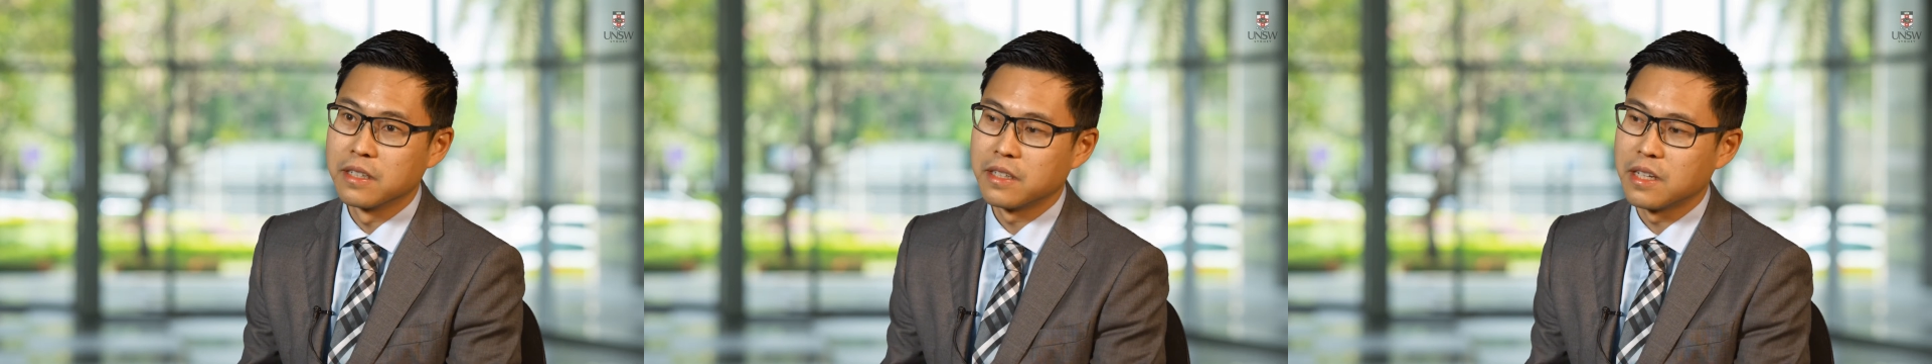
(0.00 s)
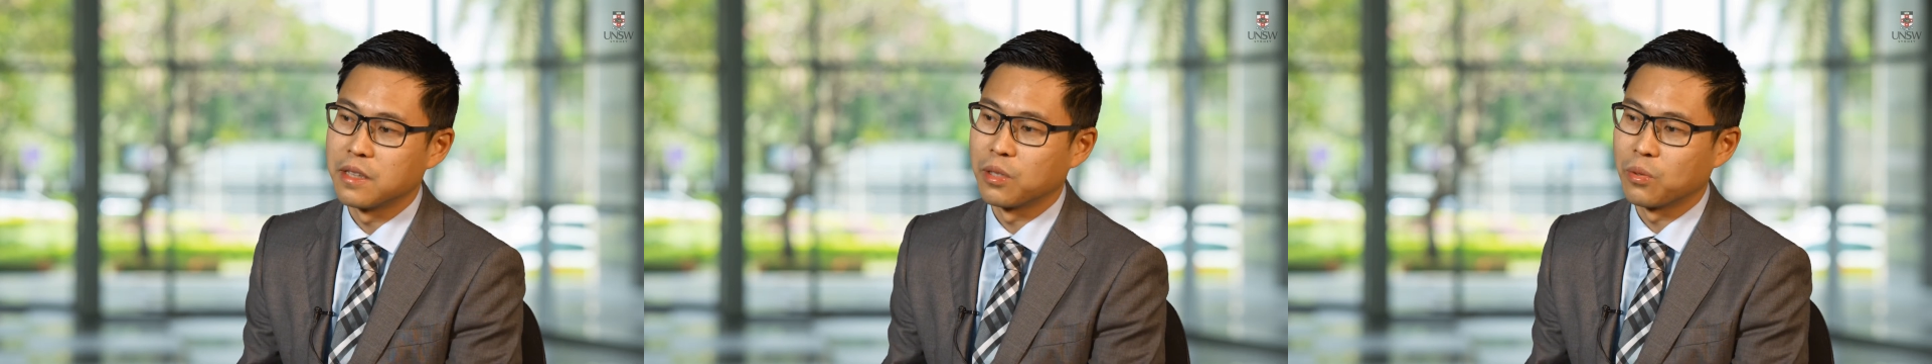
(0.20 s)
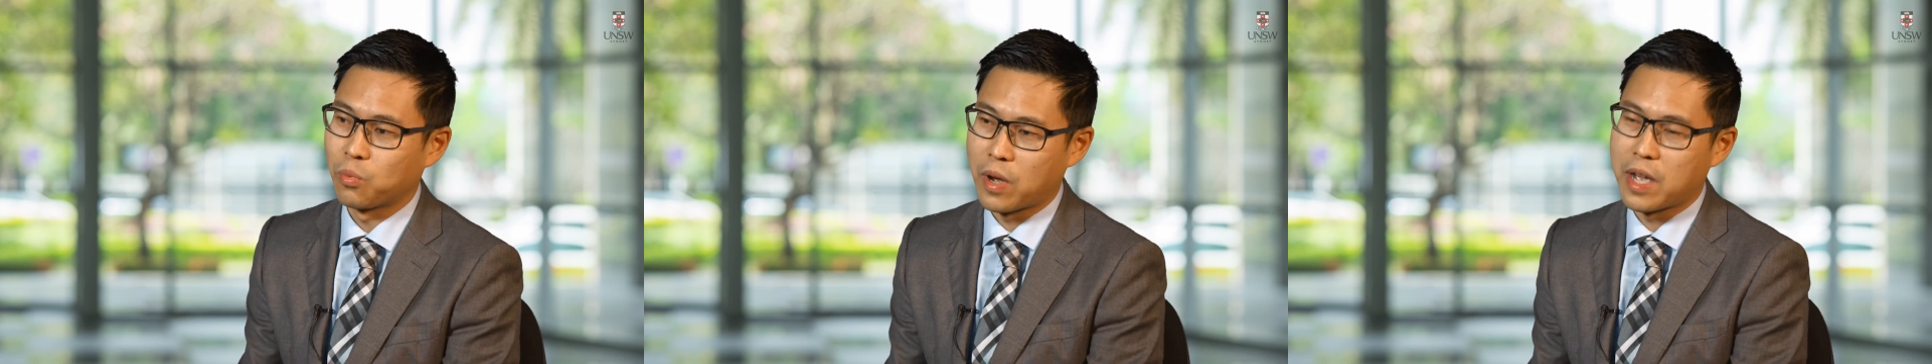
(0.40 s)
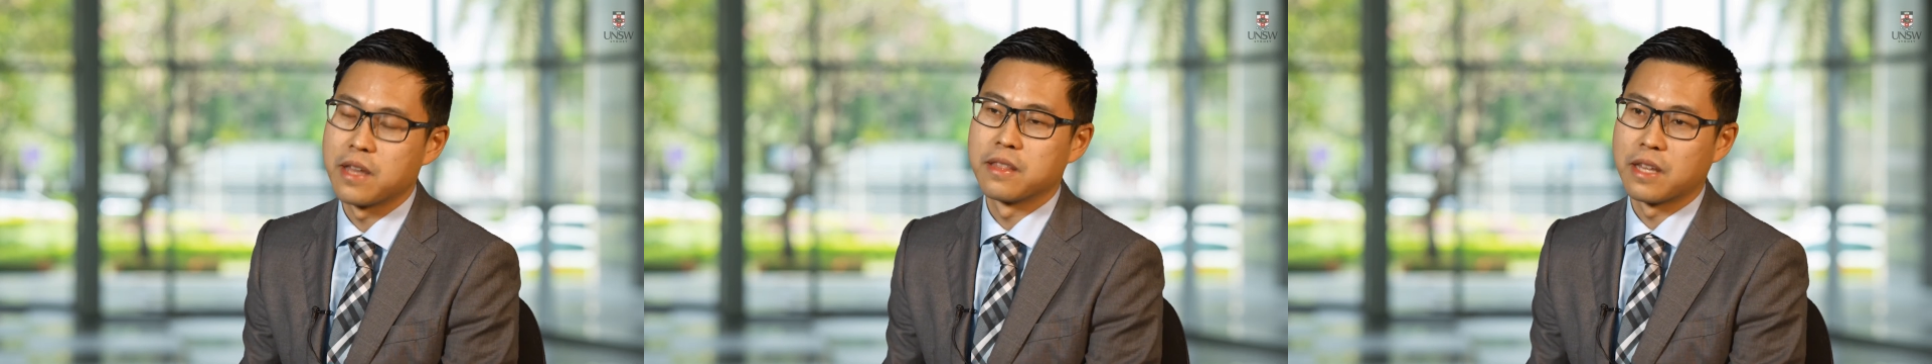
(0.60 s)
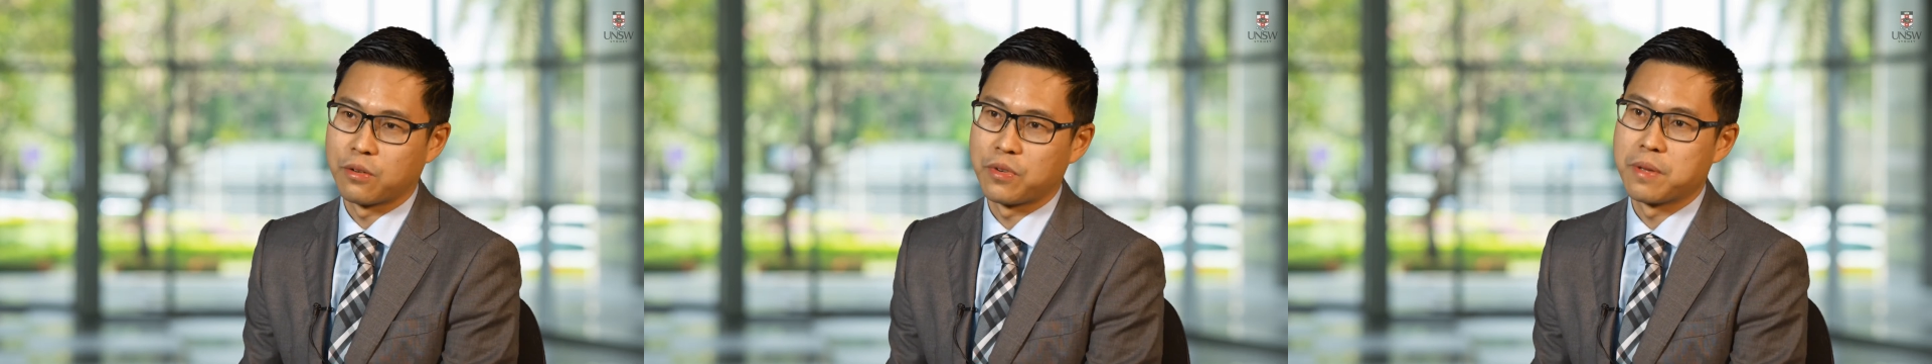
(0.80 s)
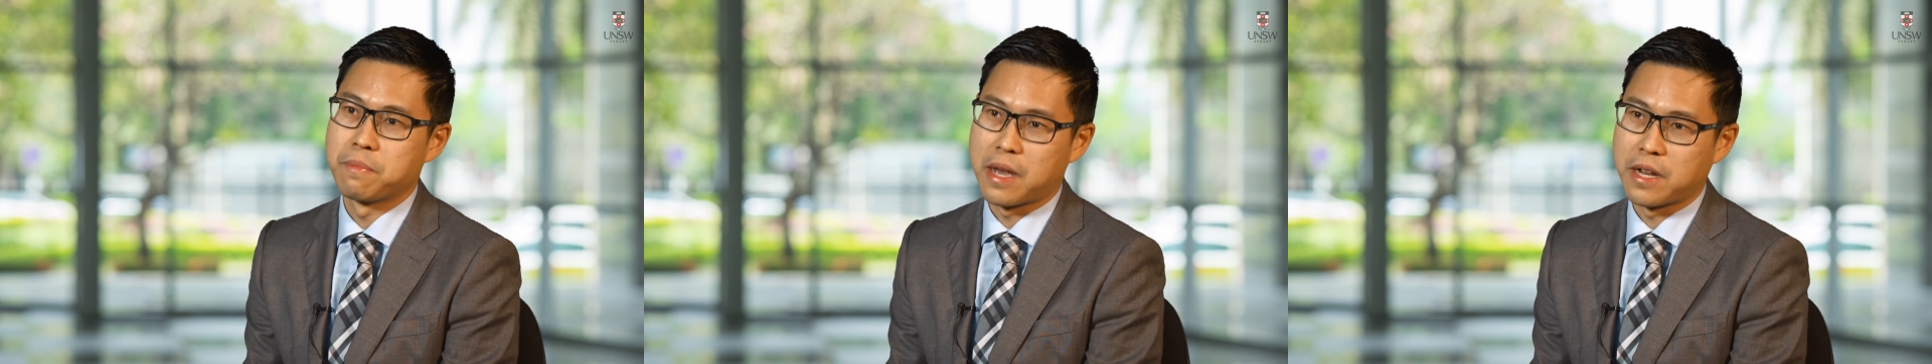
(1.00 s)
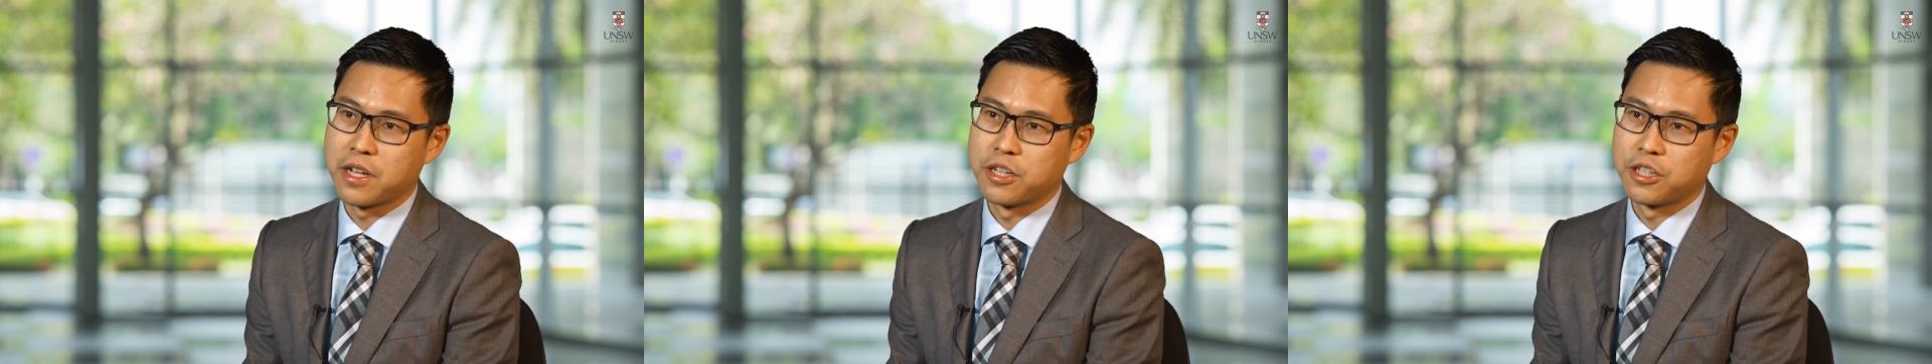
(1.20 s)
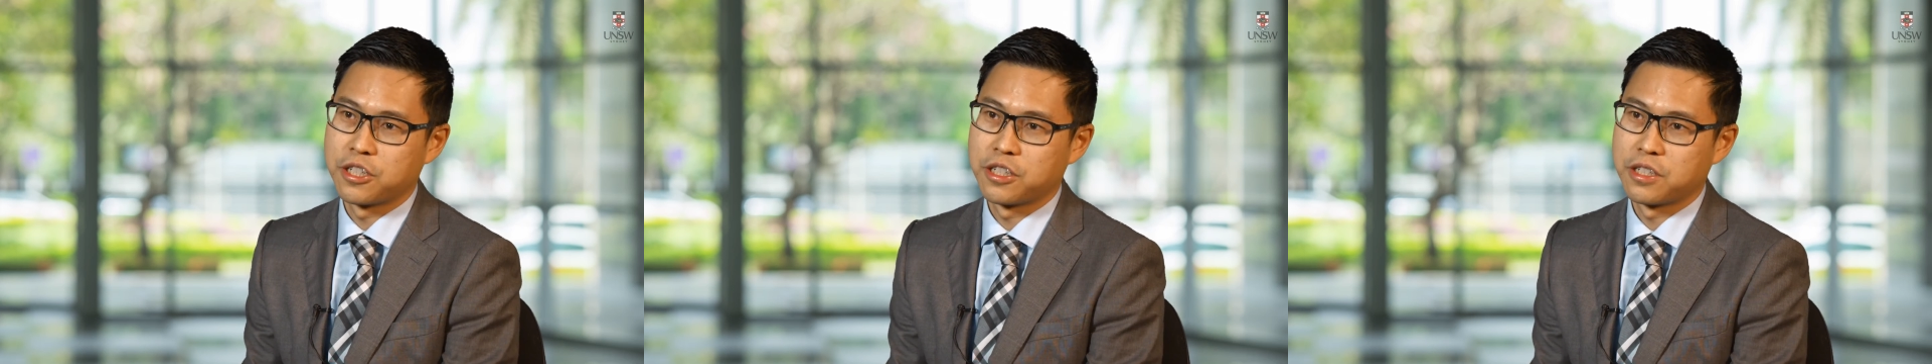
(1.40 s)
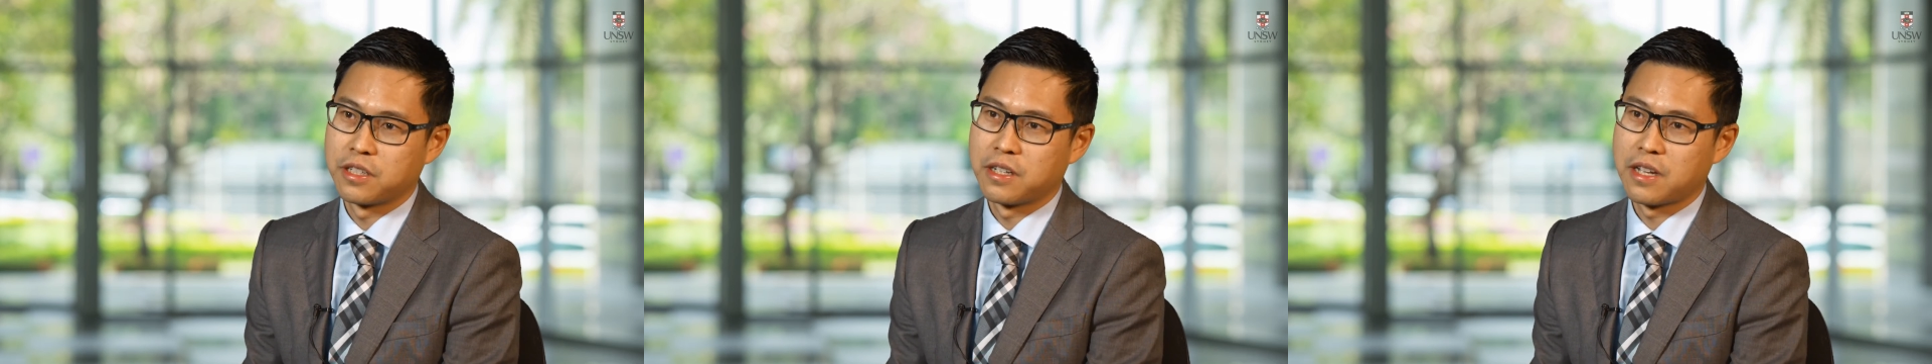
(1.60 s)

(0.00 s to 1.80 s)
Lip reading: in the way that we manage